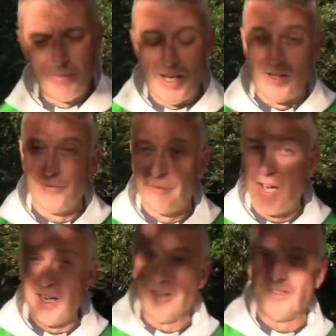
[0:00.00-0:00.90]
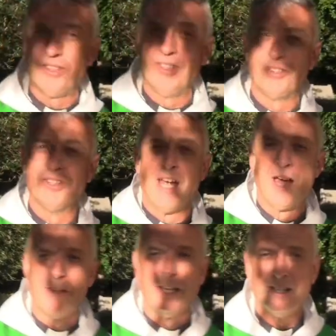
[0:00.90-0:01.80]
about the finances and
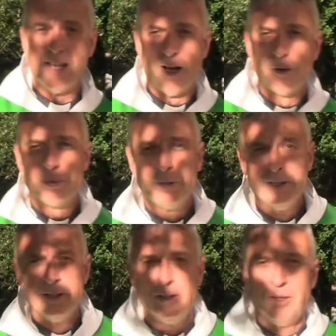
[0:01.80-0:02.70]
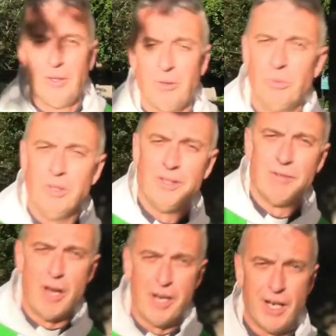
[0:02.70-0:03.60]
how they can help with the
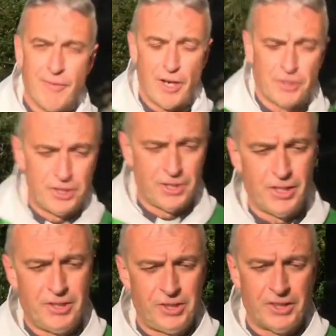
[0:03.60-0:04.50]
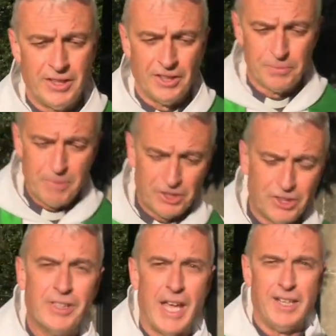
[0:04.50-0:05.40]
running of our church and its
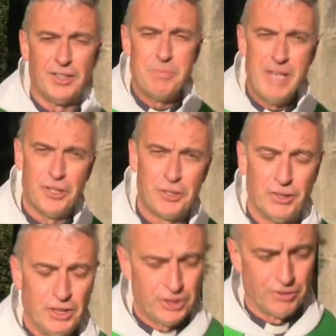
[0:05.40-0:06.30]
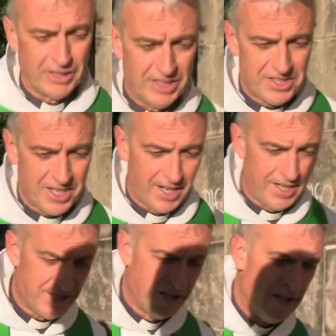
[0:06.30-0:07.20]
mission and its ministry during these
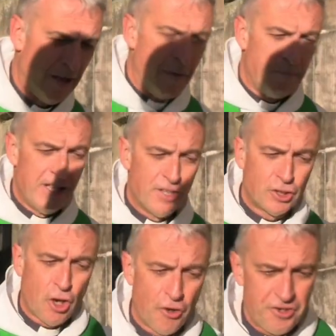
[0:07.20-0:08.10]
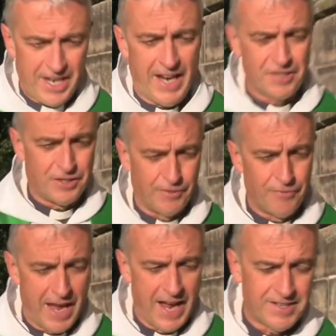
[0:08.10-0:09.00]
days. But in the context
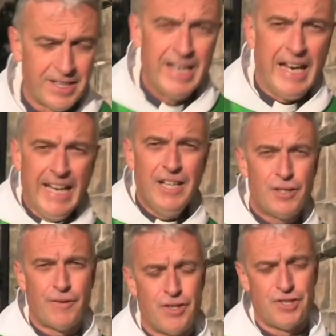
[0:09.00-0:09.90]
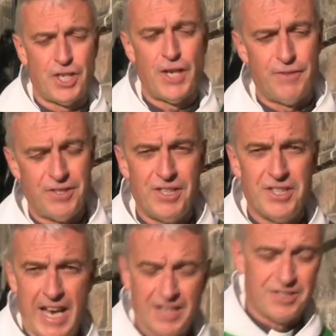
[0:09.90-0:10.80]
of that, each of the
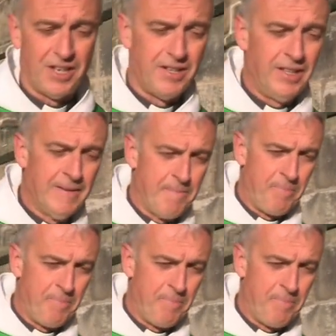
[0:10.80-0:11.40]
services next Sunday,